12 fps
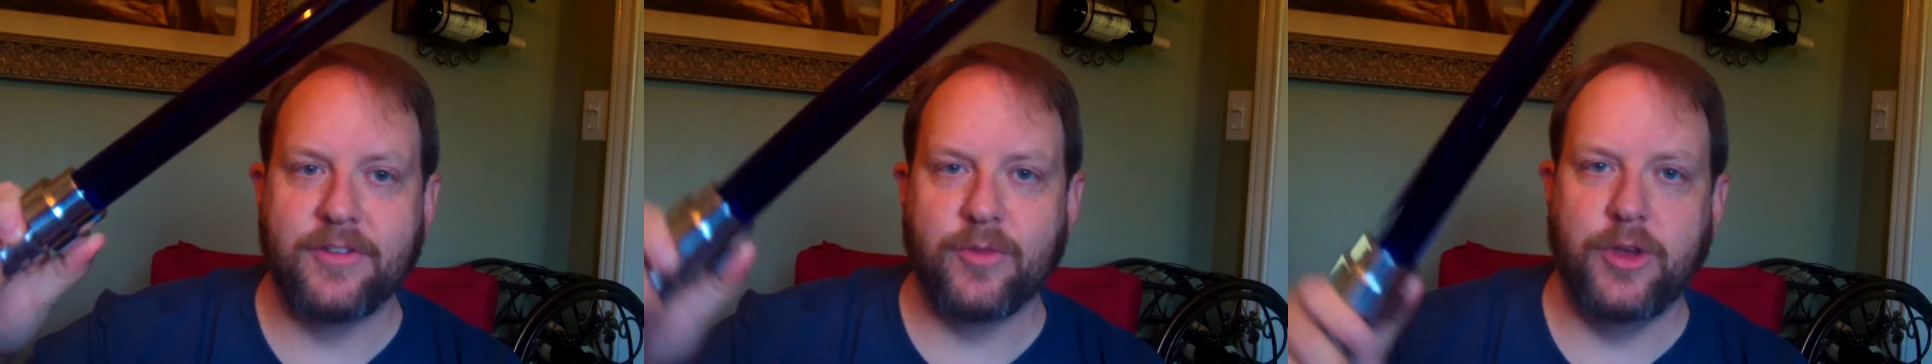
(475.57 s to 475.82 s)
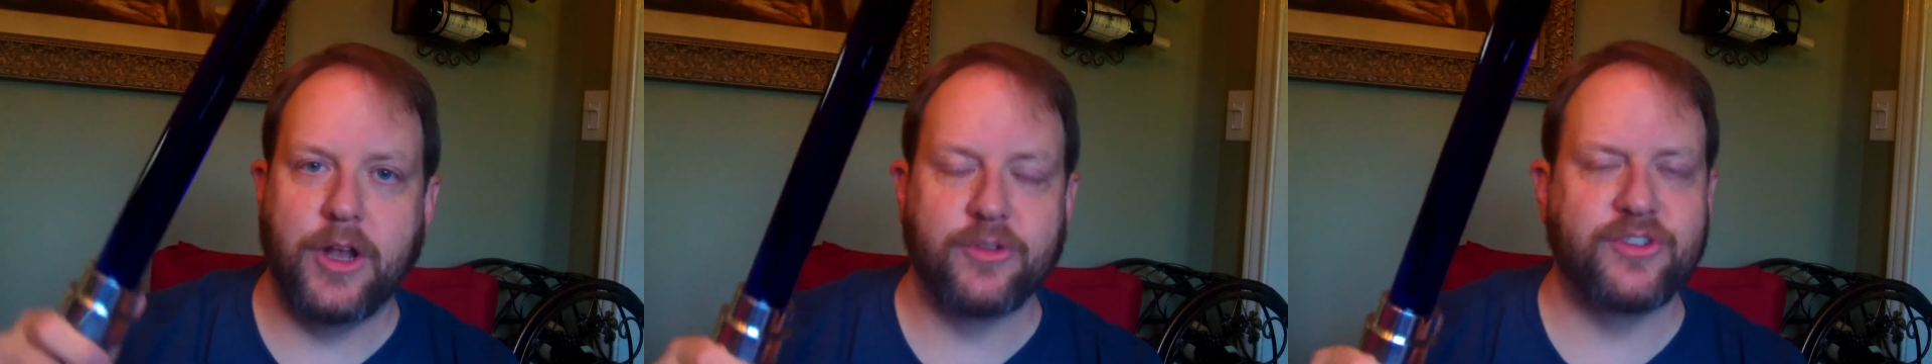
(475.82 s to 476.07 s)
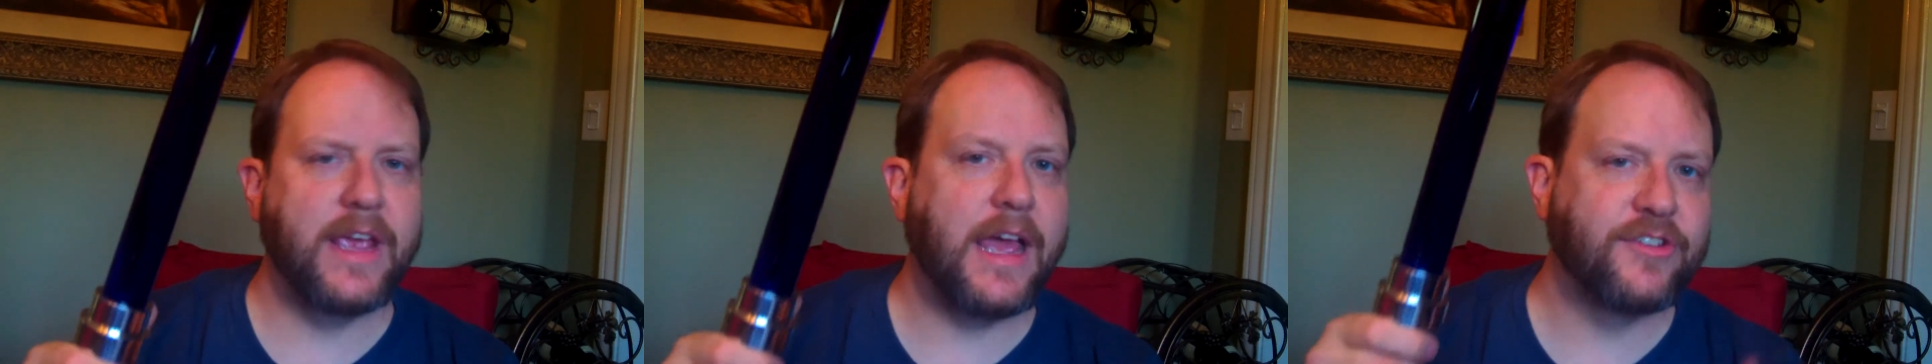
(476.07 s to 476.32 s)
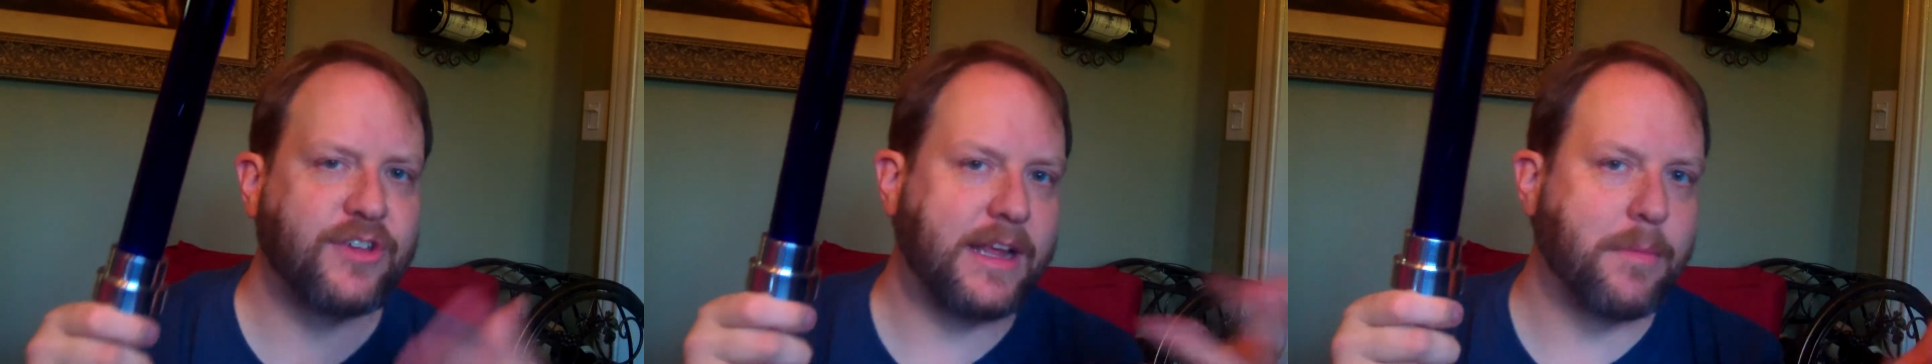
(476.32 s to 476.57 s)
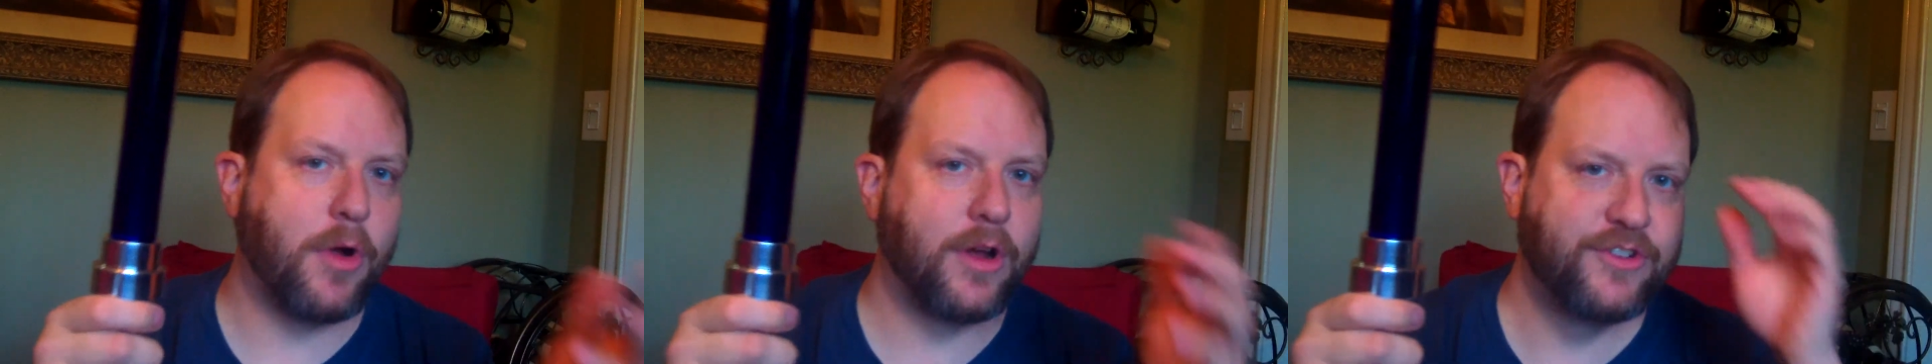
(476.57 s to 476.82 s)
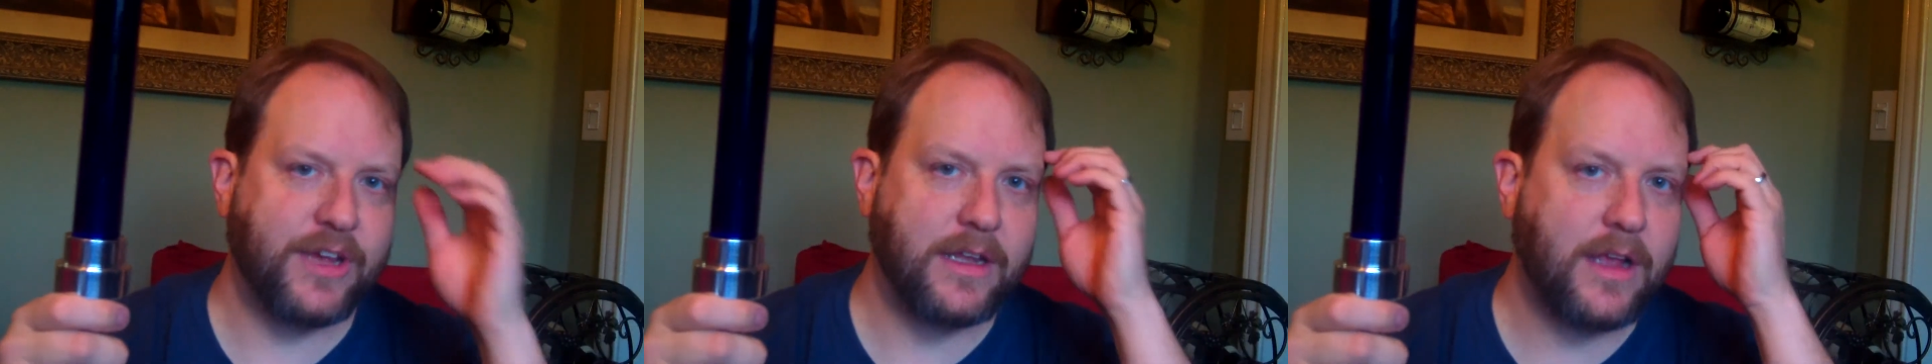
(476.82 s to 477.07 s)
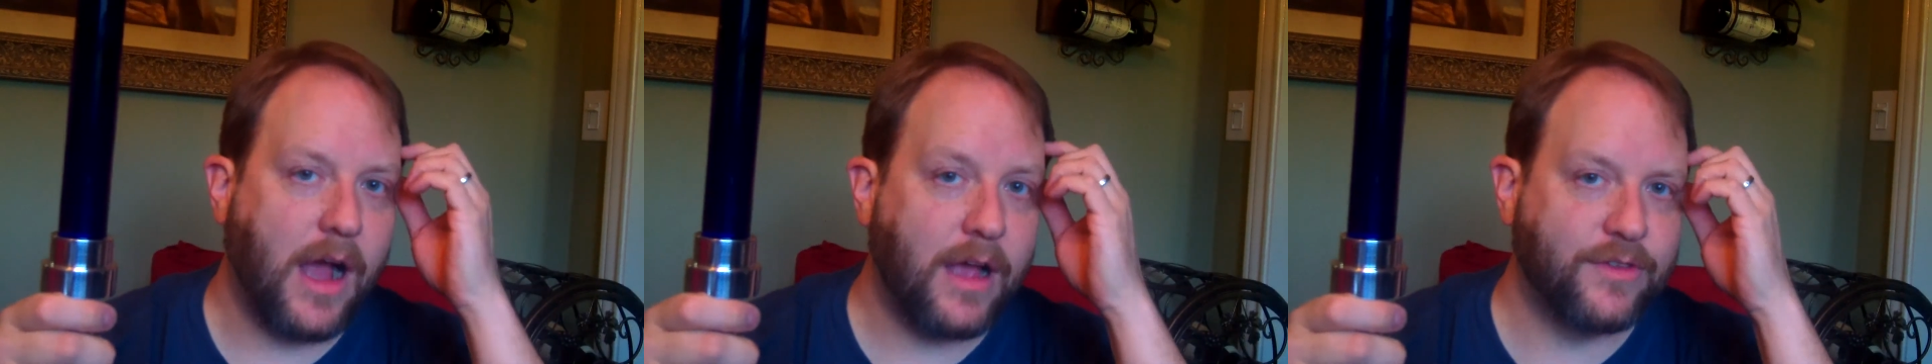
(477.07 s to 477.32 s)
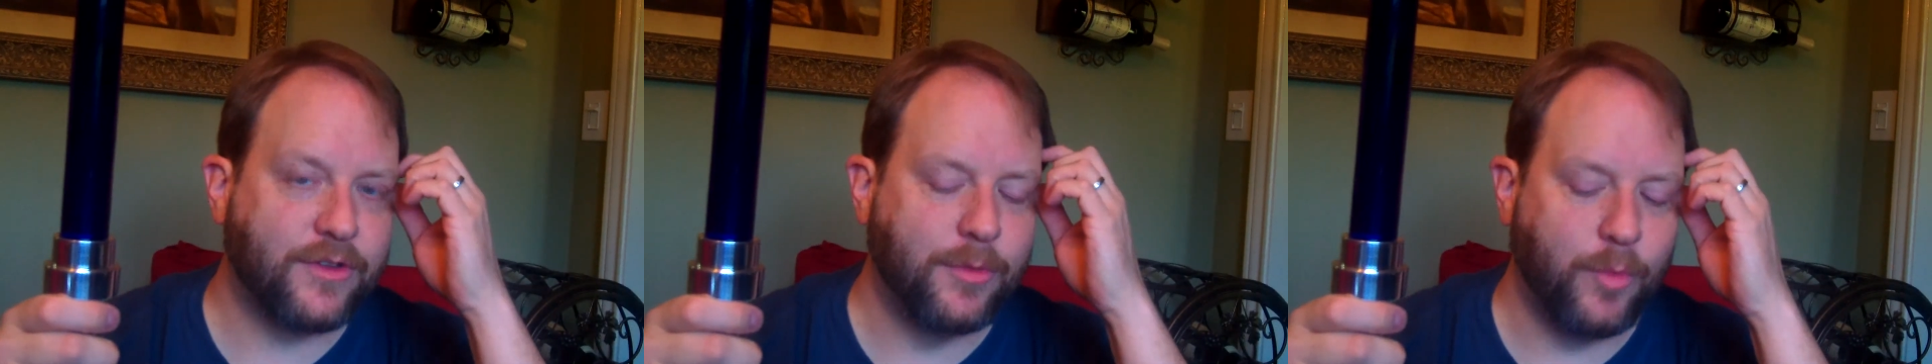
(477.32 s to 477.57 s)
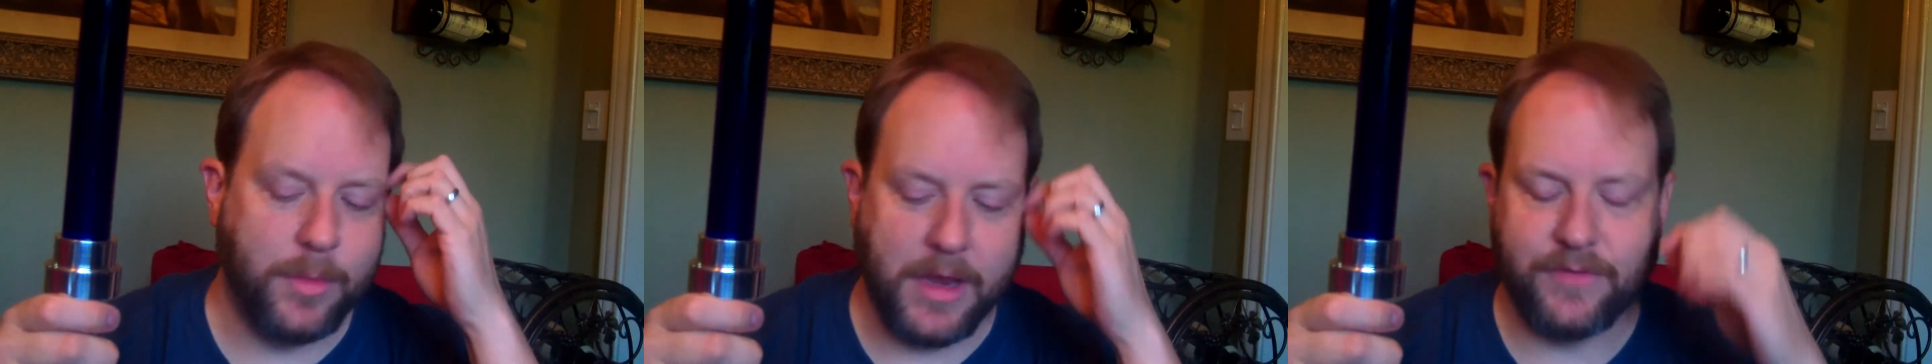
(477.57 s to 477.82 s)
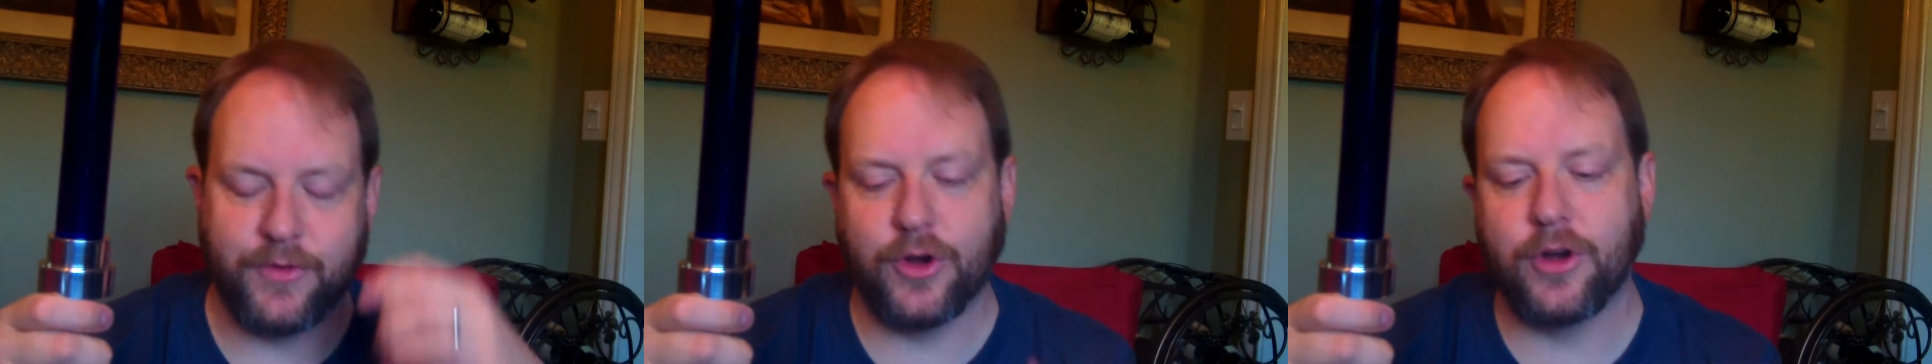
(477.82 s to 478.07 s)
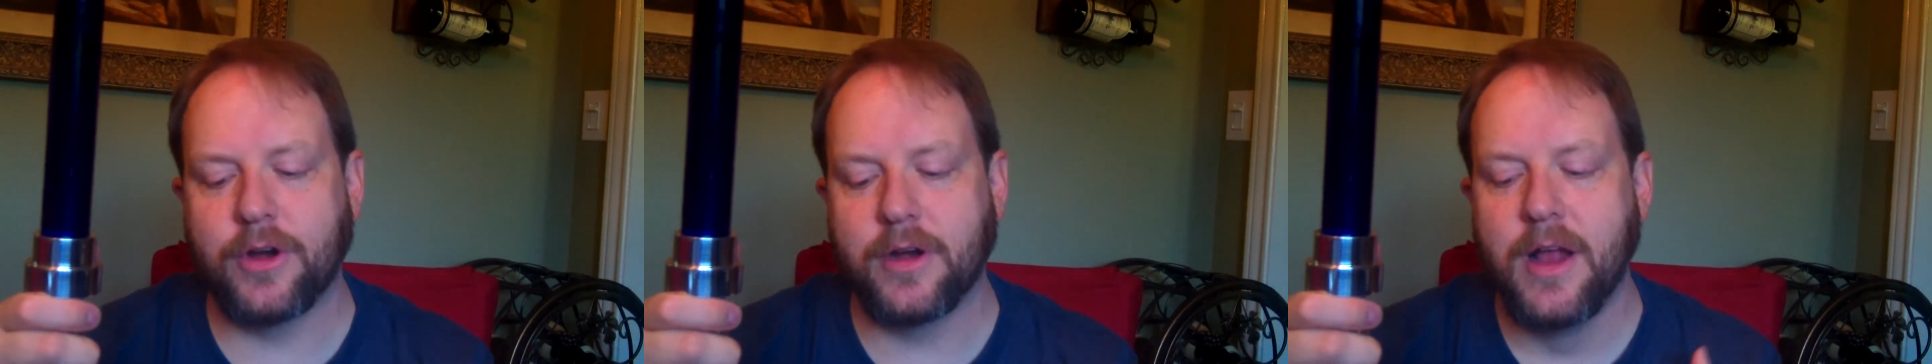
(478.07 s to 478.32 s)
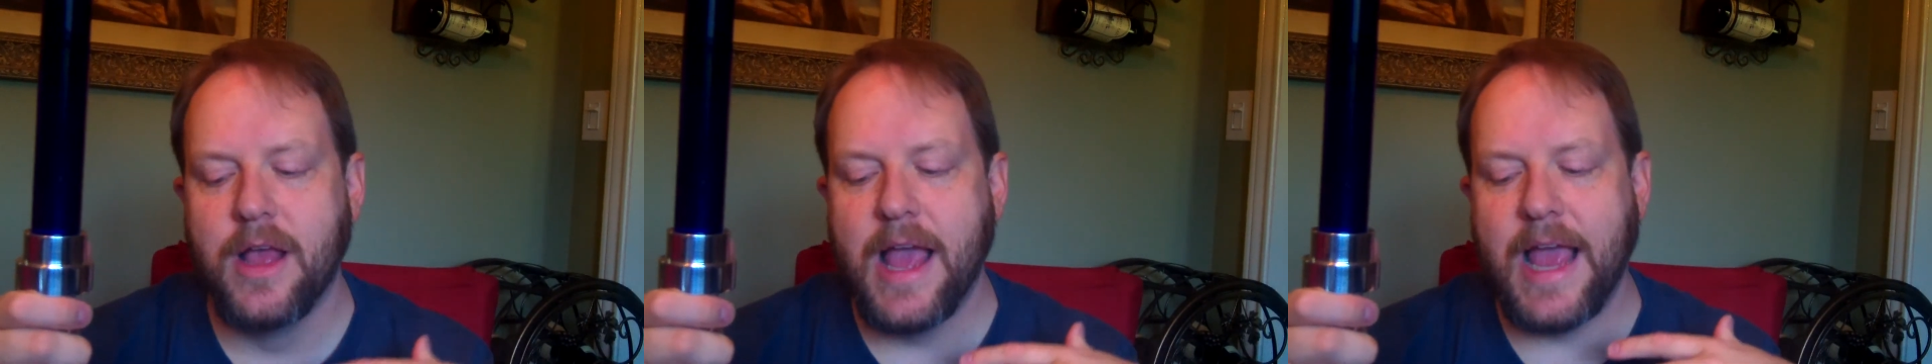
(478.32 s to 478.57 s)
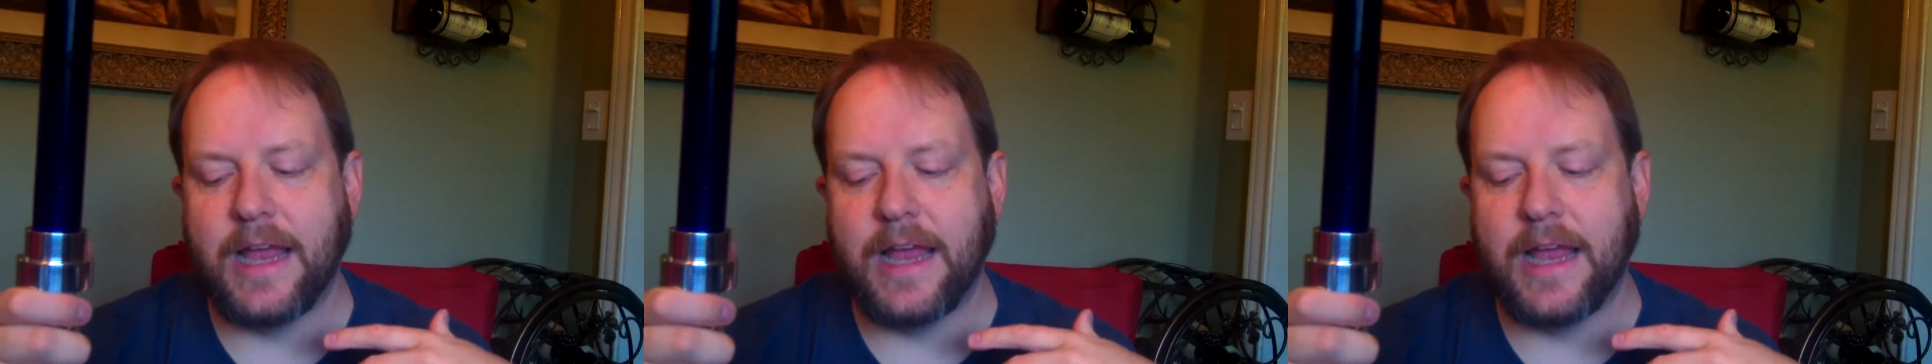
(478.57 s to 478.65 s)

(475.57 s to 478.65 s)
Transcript: And, you know, she actually had a Mara Jade costume we made for her.